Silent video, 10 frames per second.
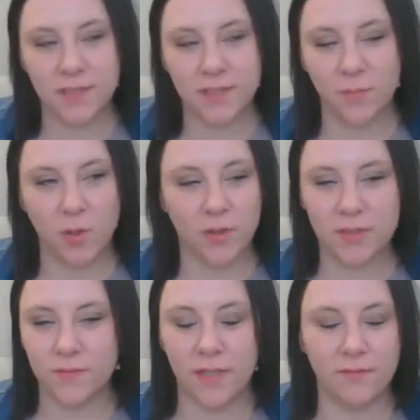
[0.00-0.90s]
a summer
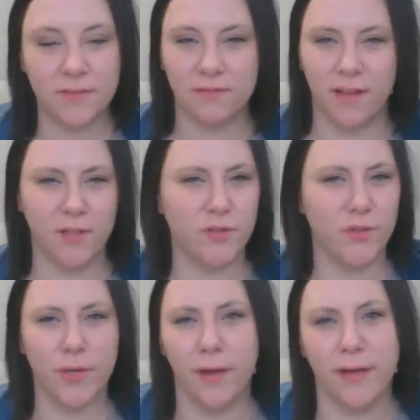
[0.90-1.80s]
course when I was in like
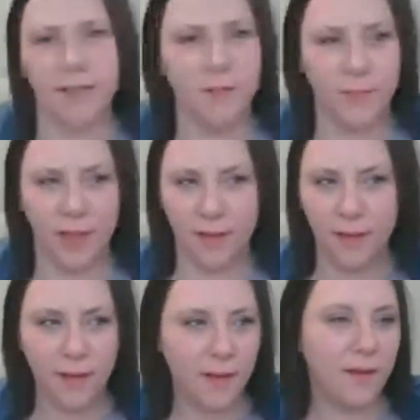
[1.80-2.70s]
junior high, some like
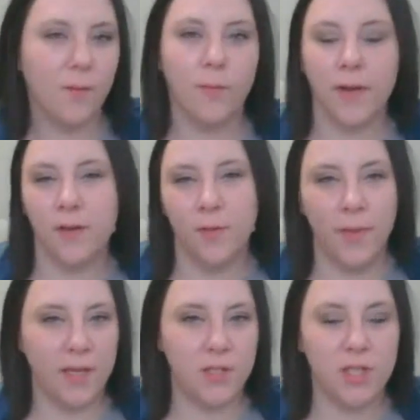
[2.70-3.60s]
random
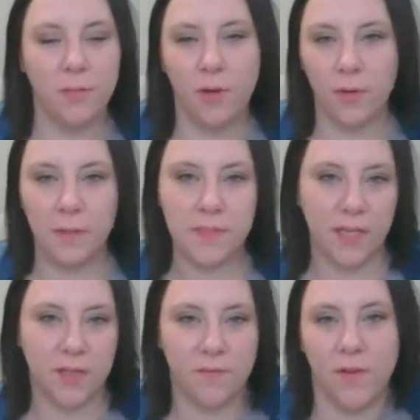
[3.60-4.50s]
HTML
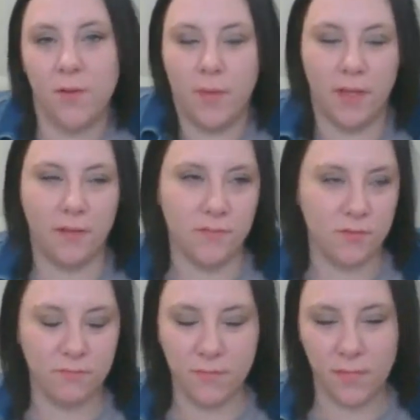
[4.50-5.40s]
website development
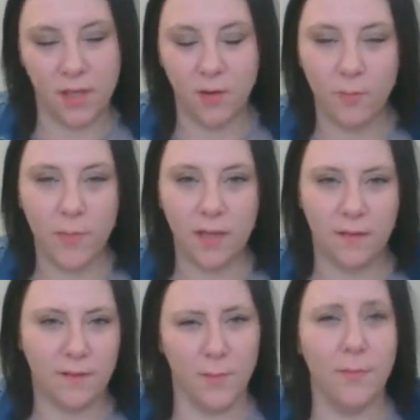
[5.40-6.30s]
and, you know,
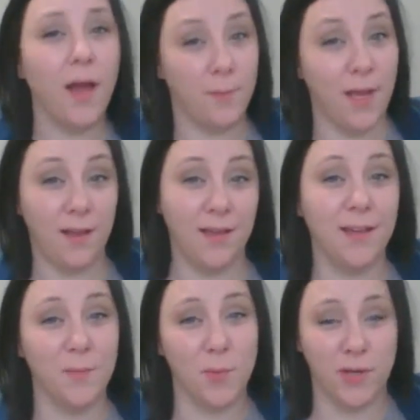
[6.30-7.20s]
making some, I'm not
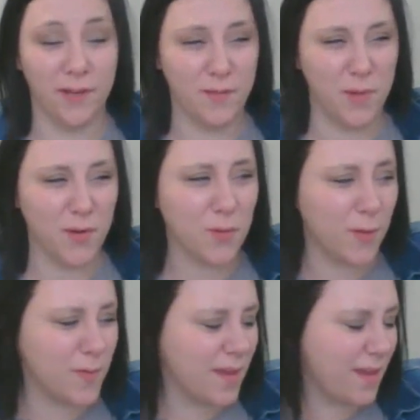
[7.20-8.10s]
kidding, Britney Spears
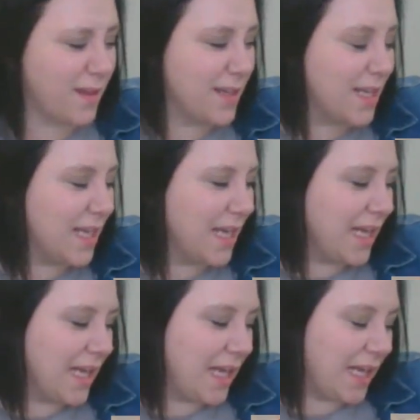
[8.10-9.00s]
website.
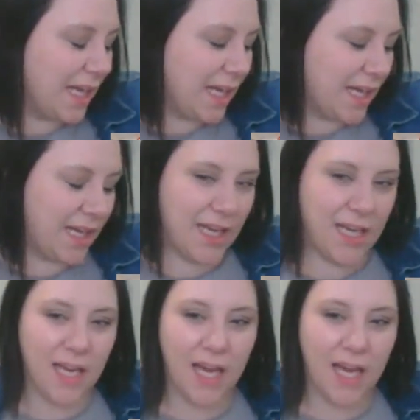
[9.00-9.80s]
And